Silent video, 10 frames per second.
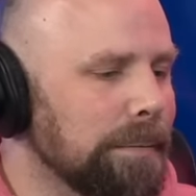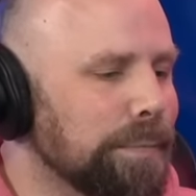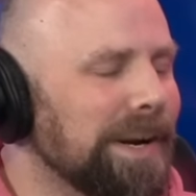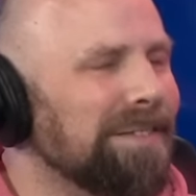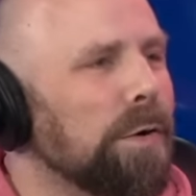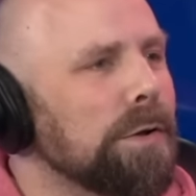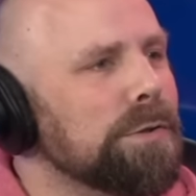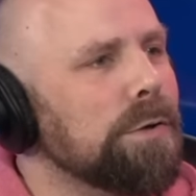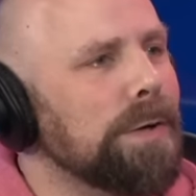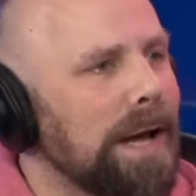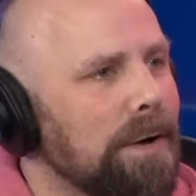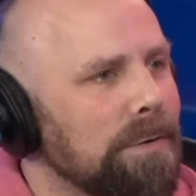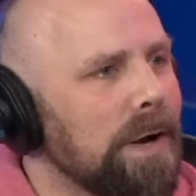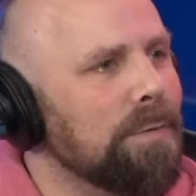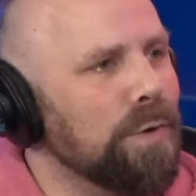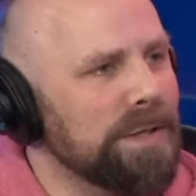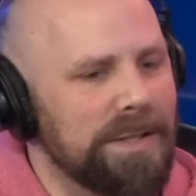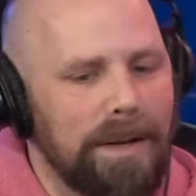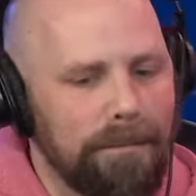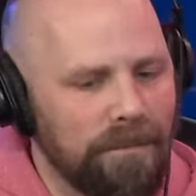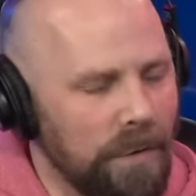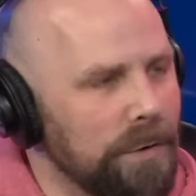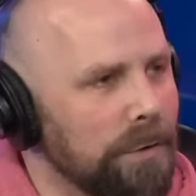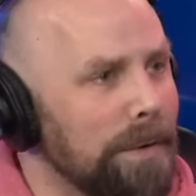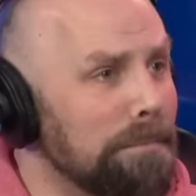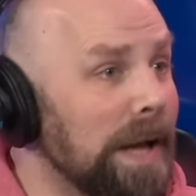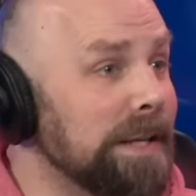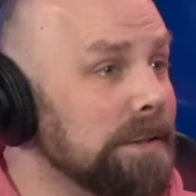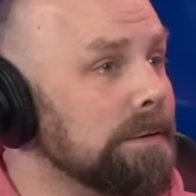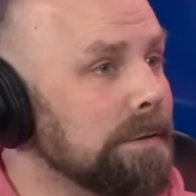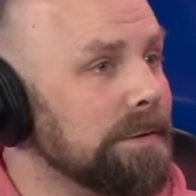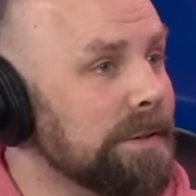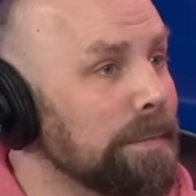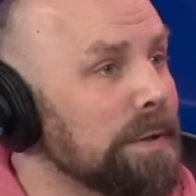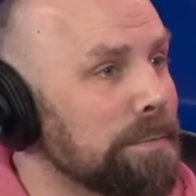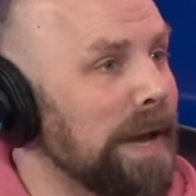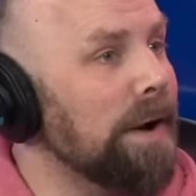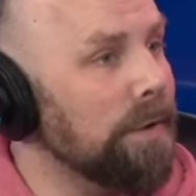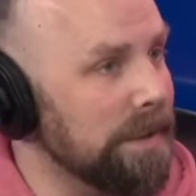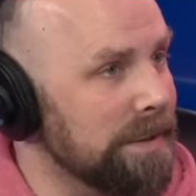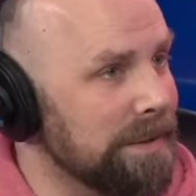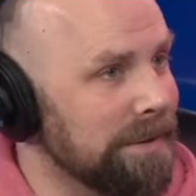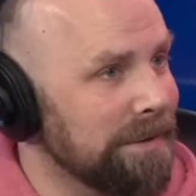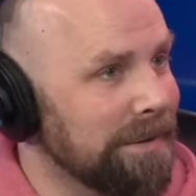But I've also now gone one step further and met some of the parents